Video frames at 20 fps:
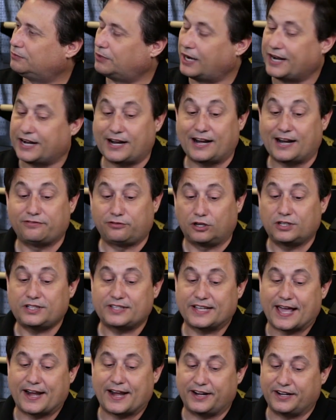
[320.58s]
Right, and I've
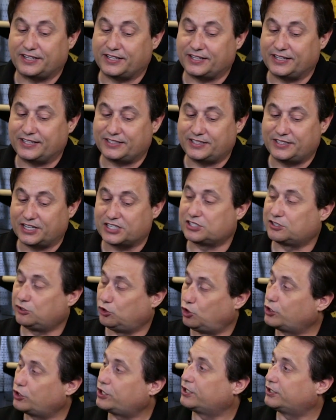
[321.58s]
looked at it, and it does
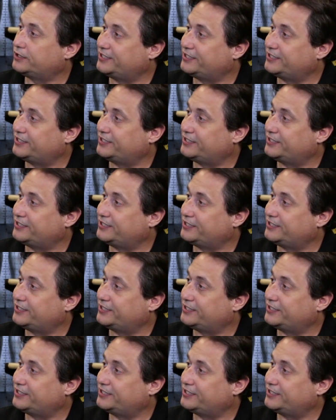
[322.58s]
look